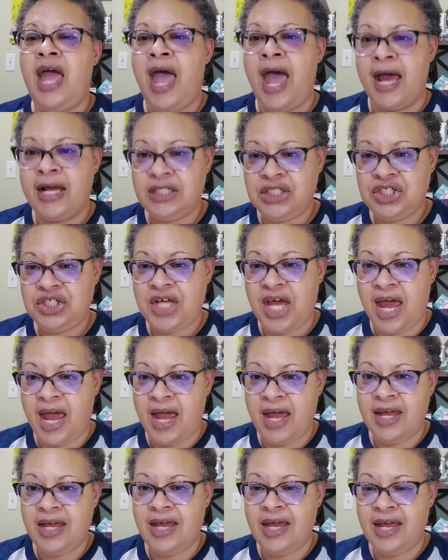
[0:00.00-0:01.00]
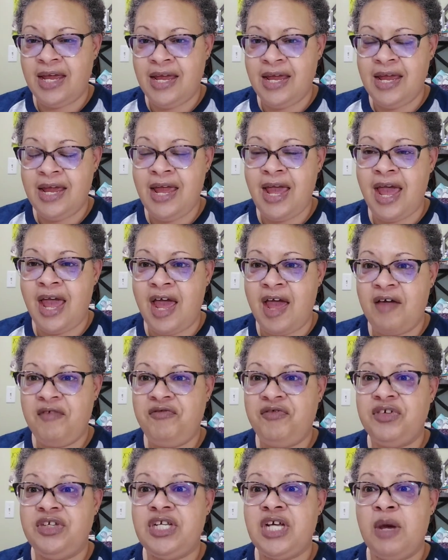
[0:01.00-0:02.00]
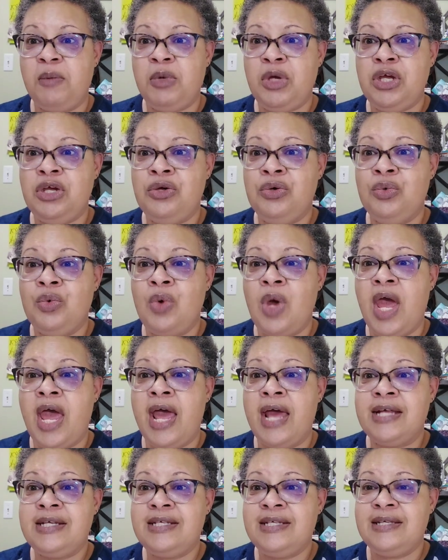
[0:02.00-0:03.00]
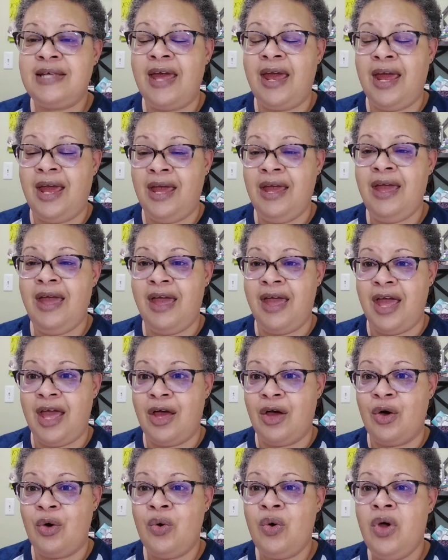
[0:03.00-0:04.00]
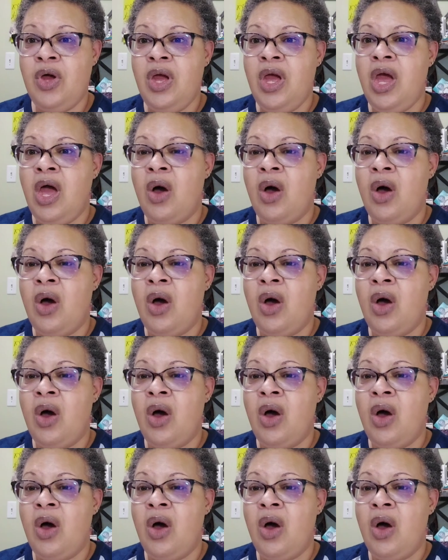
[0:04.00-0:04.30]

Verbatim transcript: hashtag EFWSAL